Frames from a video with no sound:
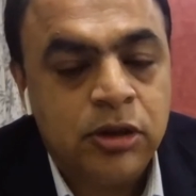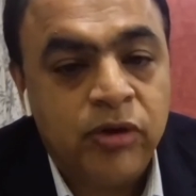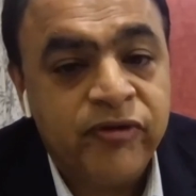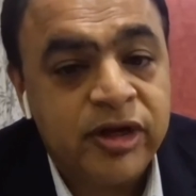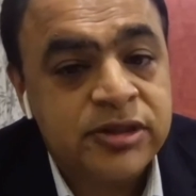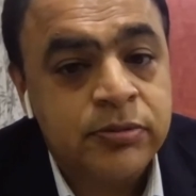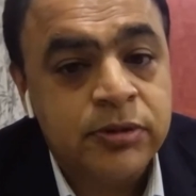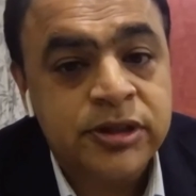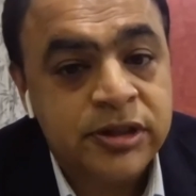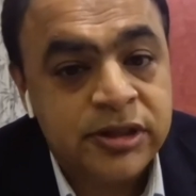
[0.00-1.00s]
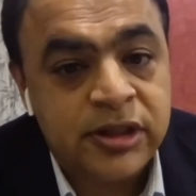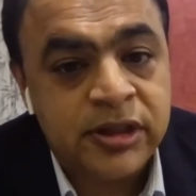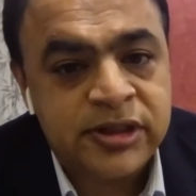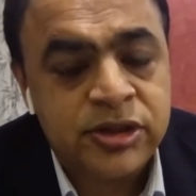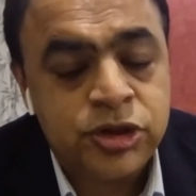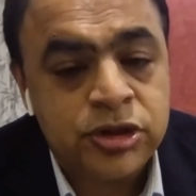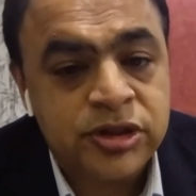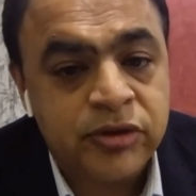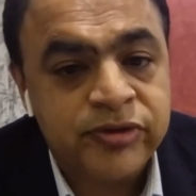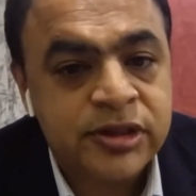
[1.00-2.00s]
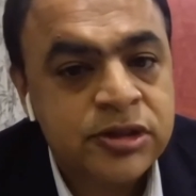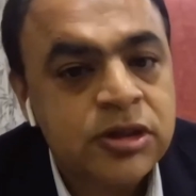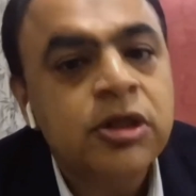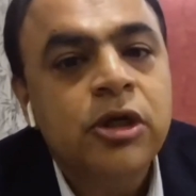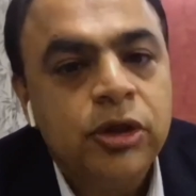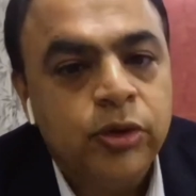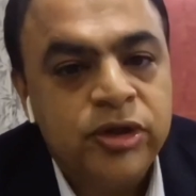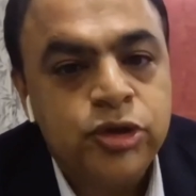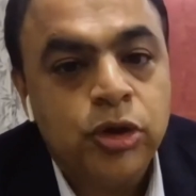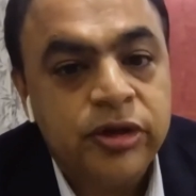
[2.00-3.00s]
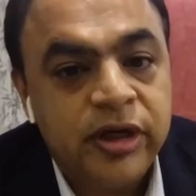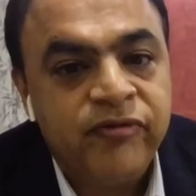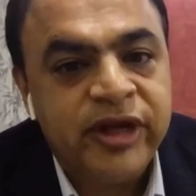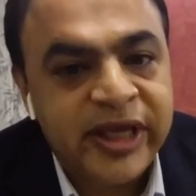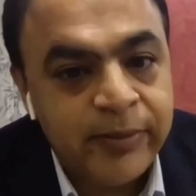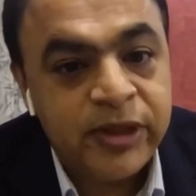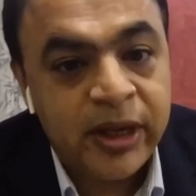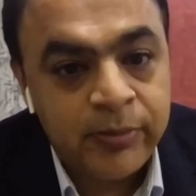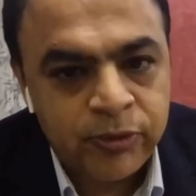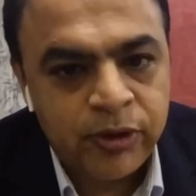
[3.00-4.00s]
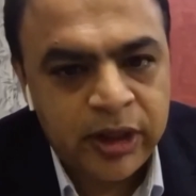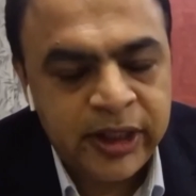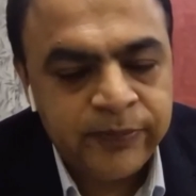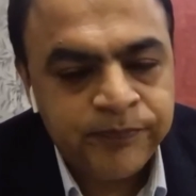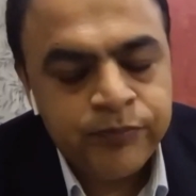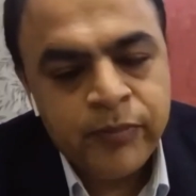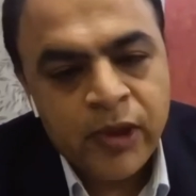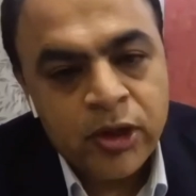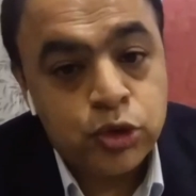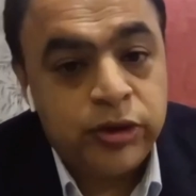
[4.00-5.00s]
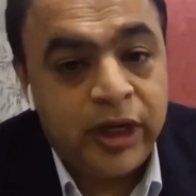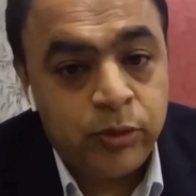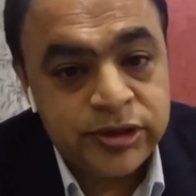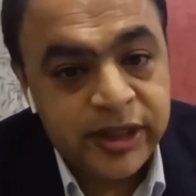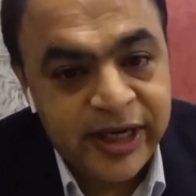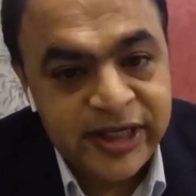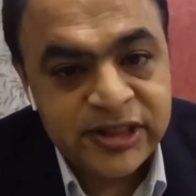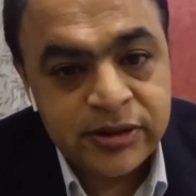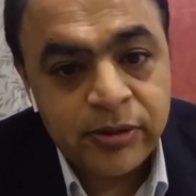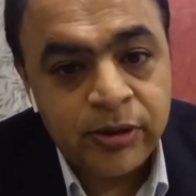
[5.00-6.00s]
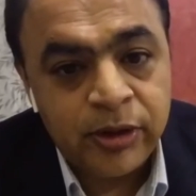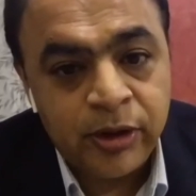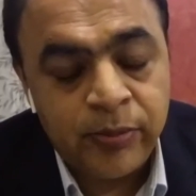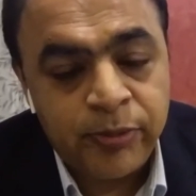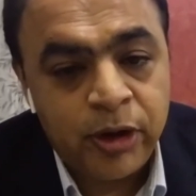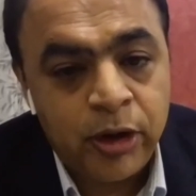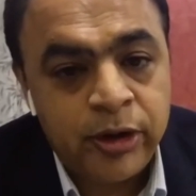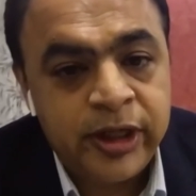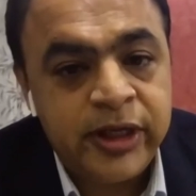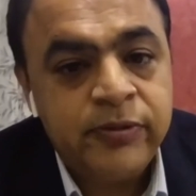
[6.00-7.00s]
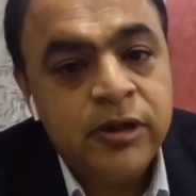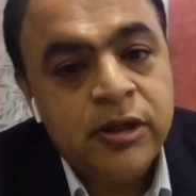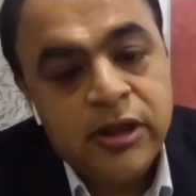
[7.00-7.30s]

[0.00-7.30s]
lot of customers in essential services, to ensure that we keep them running. So that was the next priority.